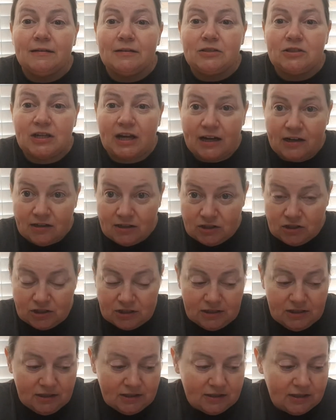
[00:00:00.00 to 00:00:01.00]

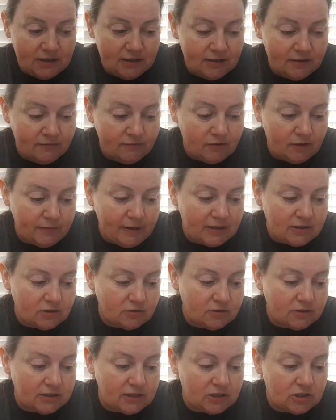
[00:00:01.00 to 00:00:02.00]
challenges for Magical
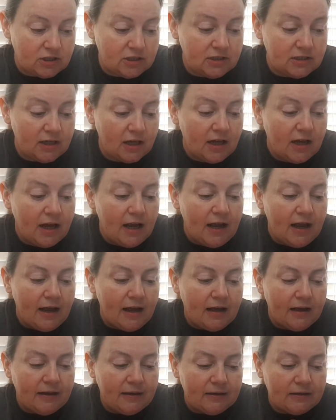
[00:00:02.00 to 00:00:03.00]
Stitches.
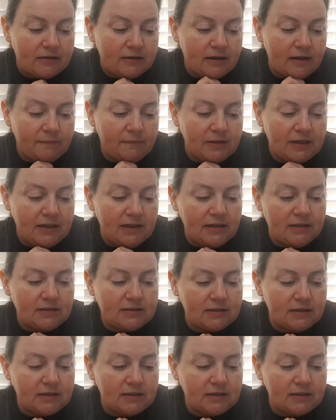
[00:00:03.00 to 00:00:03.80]
Uh, the piece